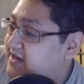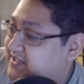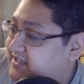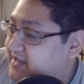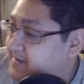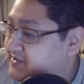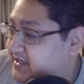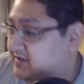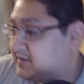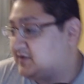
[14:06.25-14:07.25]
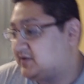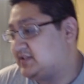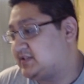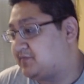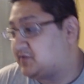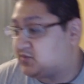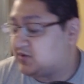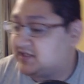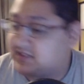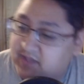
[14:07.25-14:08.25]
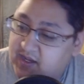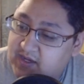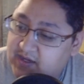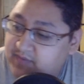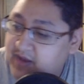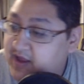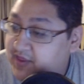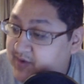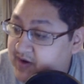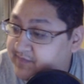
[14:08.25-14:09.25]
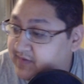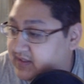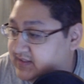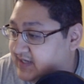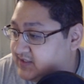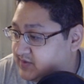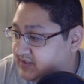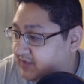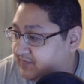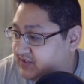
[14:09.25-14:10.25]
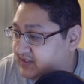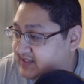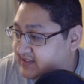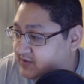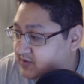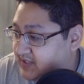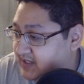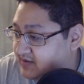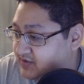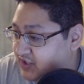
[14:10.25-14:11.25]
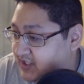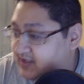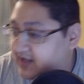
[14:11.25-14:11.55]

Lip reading: She has a couple sailor abilities. The first one is 350 attack to herself if she's the last character attacked in the chain.